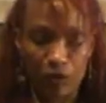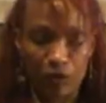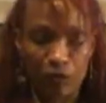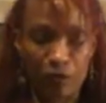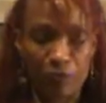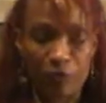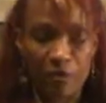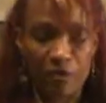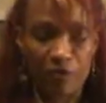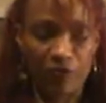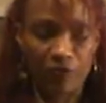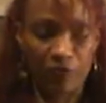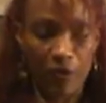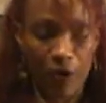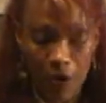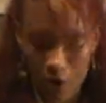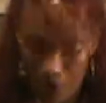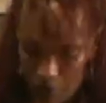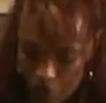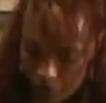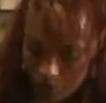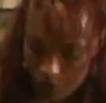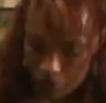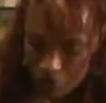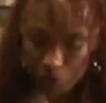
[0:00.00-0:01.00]
little bit of
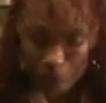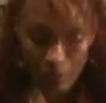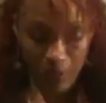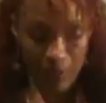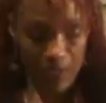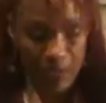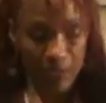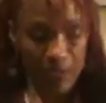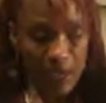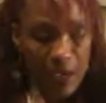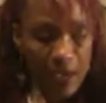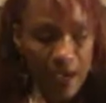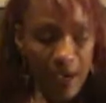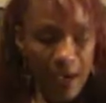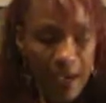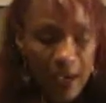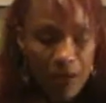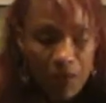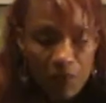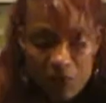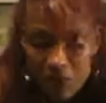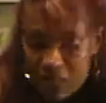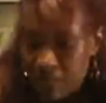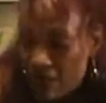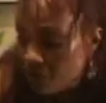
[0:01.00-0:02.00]
art. You know me, I
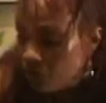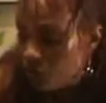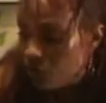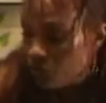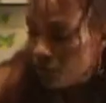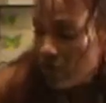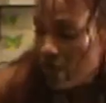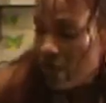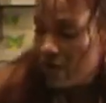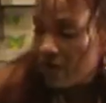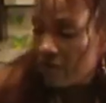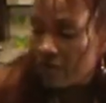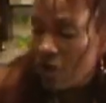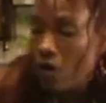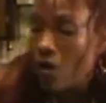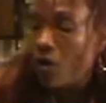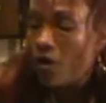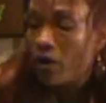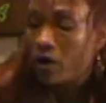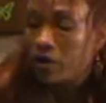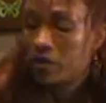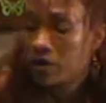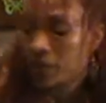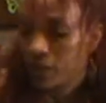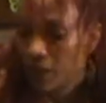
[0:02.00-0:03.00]
always have to have
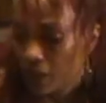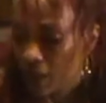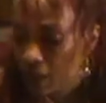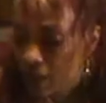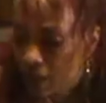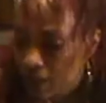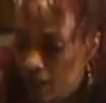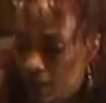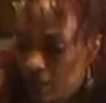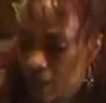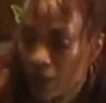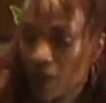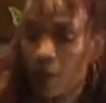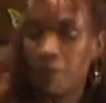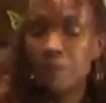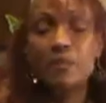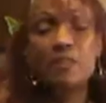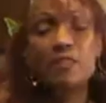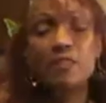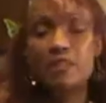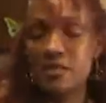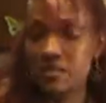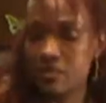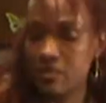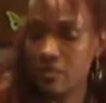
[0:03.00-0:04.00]
art.
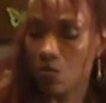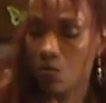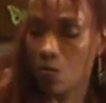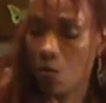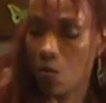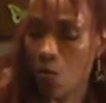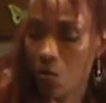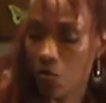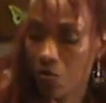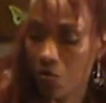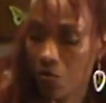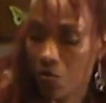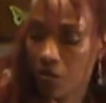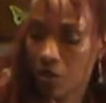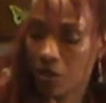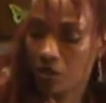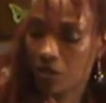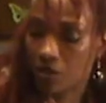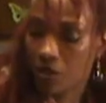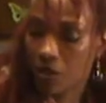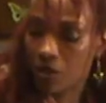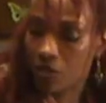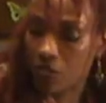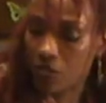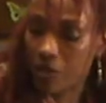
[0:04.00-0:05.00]
Keeping this in water, and I'll
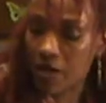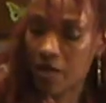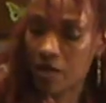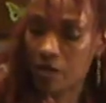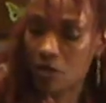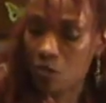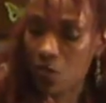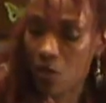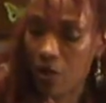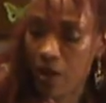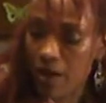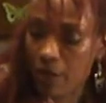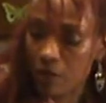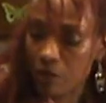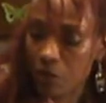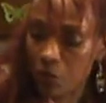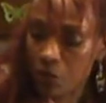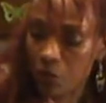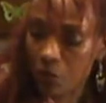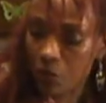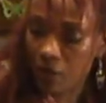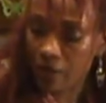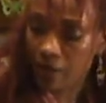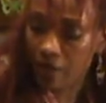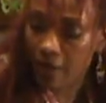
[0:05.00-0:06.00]
tell you guys why I'm
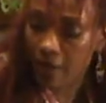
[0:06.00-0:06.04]
doing